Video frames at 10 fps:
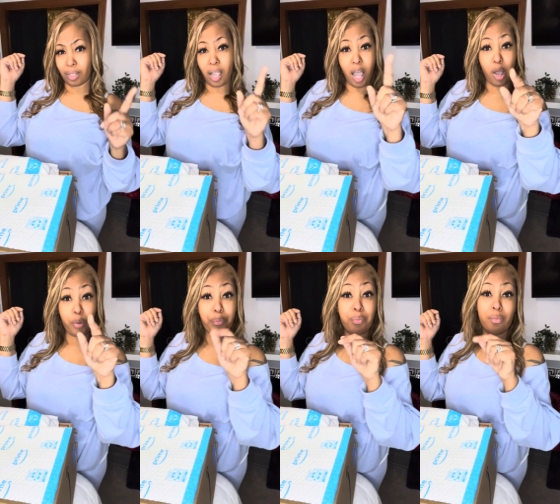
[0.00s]

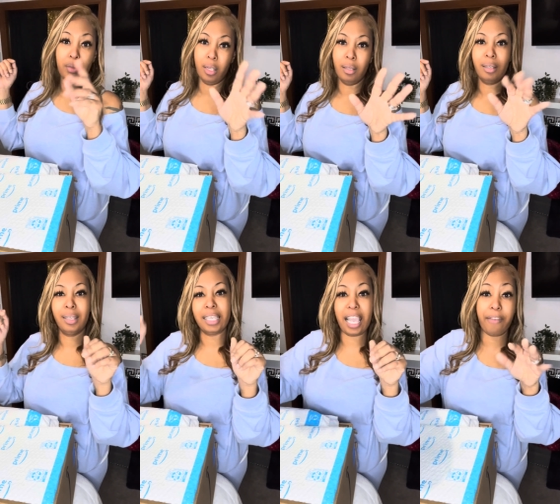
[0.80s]
oh,
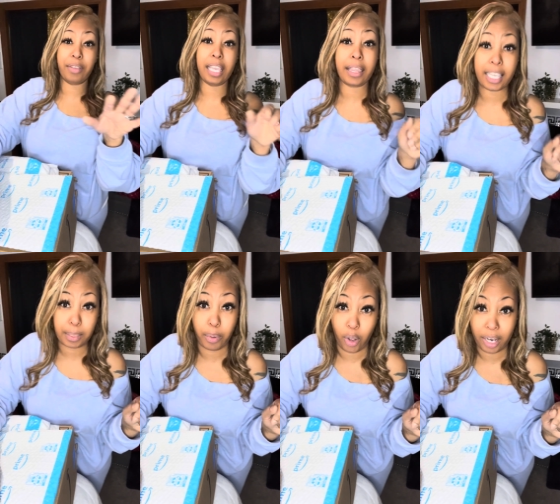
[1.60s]
can't forget this
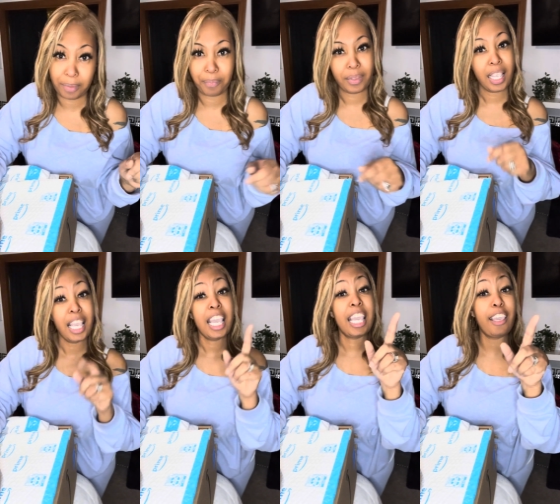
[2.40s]
part.
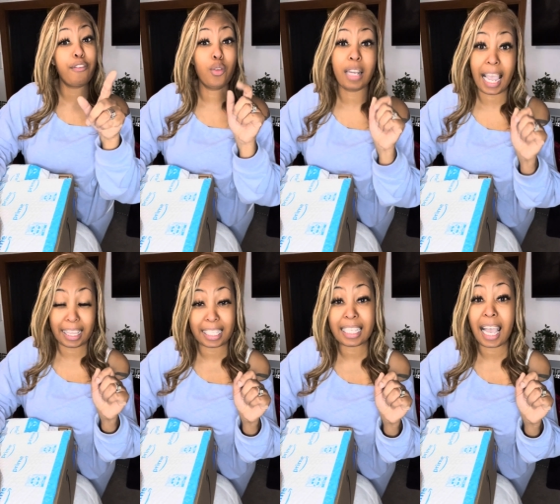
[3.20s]
If you
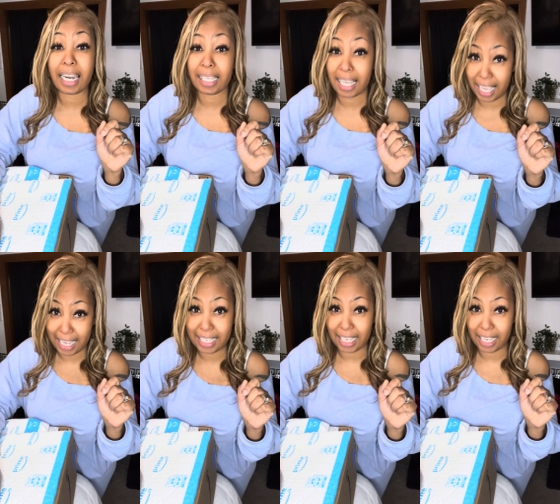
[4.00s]
like this kind of
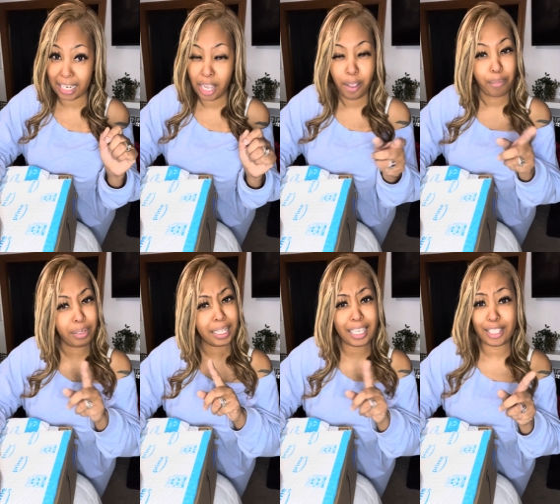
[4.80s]
content,
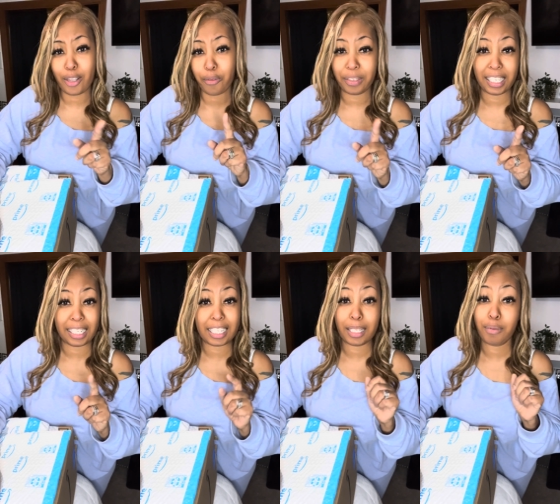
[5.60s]
please don't forget
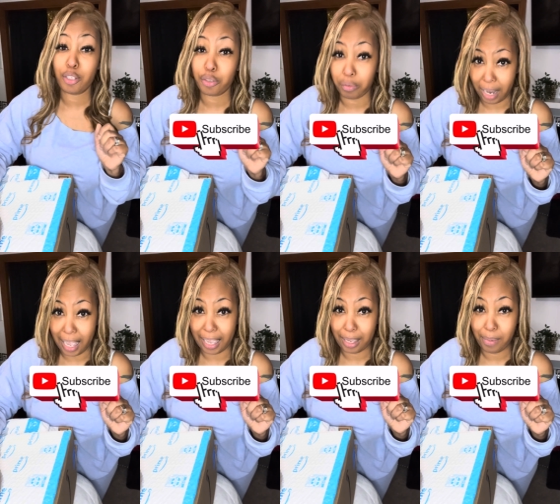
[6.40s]
to
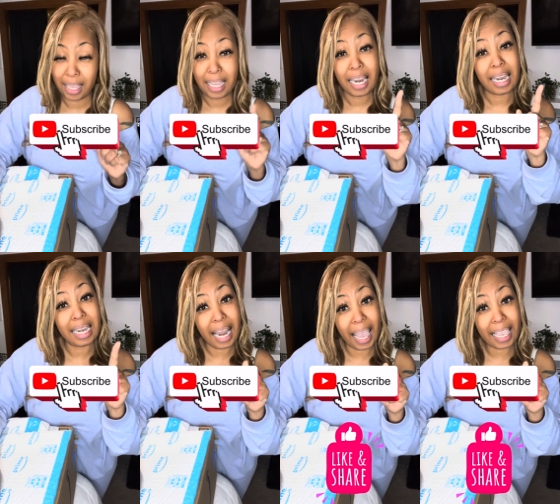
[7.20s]
subscribe,
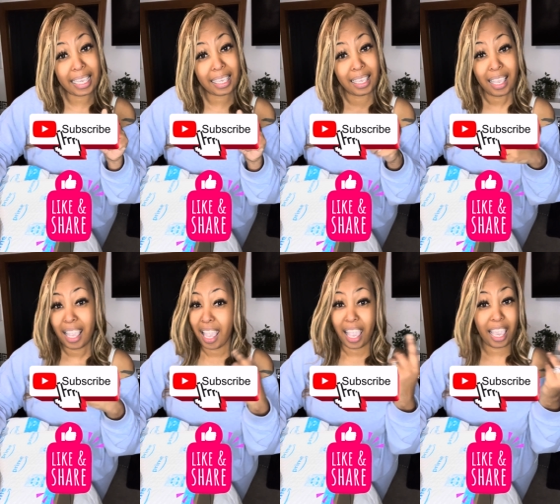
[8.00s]
like,
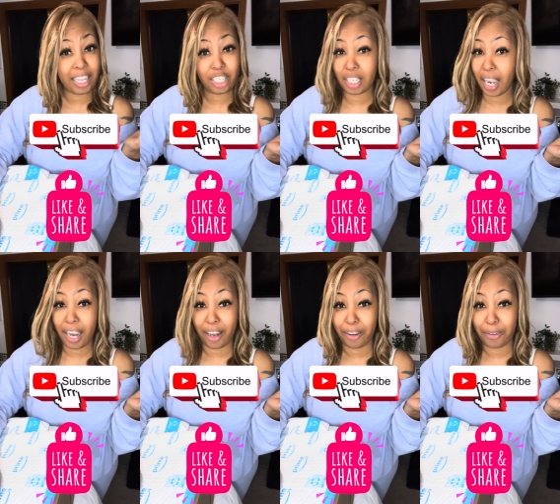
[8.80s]
and
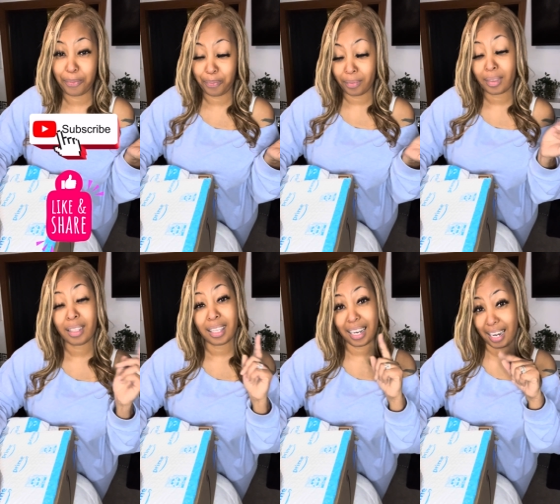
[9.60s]
share.
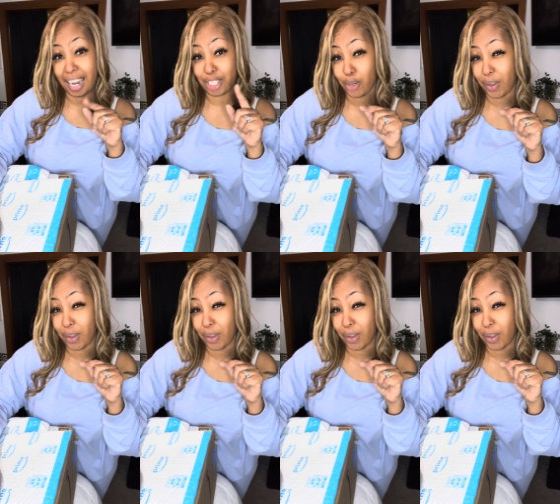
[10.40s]
Let's go